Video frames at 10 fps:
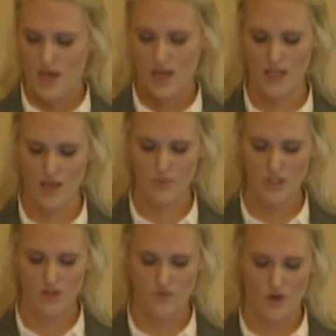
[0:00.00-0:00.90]
An
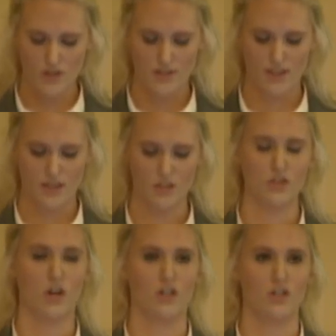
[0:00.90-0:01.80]
image of all 600
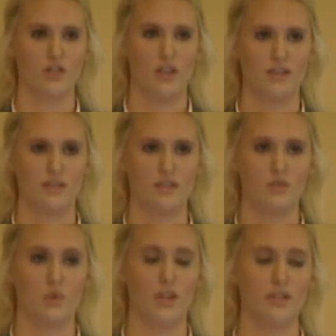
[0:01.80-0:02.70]
cartridge cases
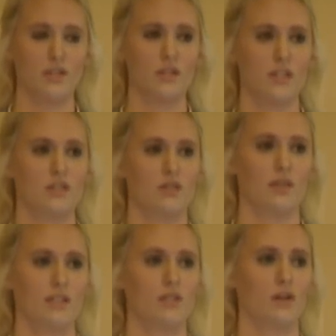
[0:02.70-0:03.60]
were entered into the
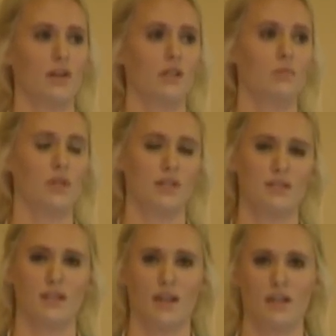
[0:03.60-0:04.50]
Integrated
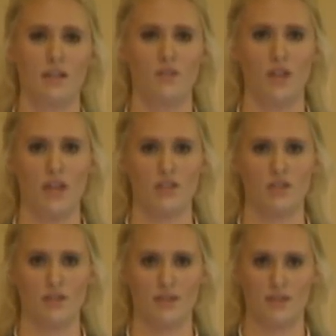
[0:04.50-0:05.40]
Ballistic
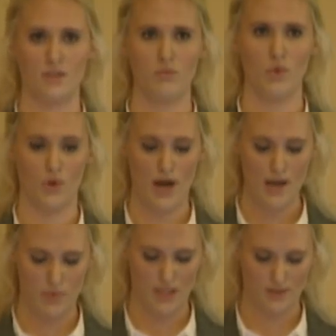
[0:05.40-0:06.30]
Identification System, or
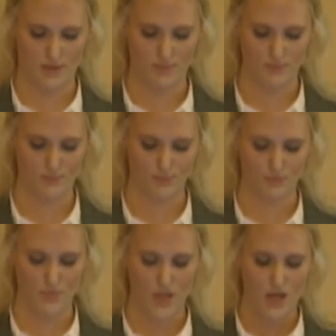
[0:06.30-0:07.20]
IBIS.
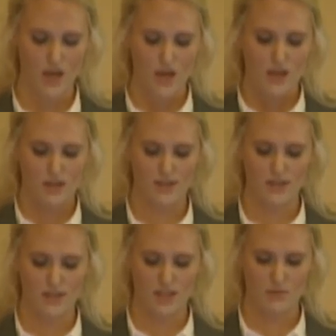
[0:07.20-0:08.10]
This
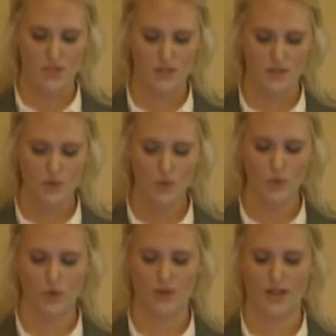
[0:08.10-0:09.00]
system is a
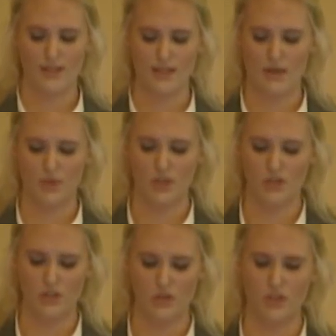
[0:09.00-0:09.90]
tool that examiners
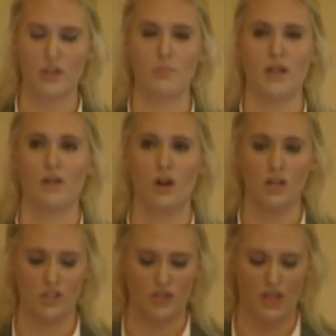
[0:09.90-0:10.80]
use to compare cartridge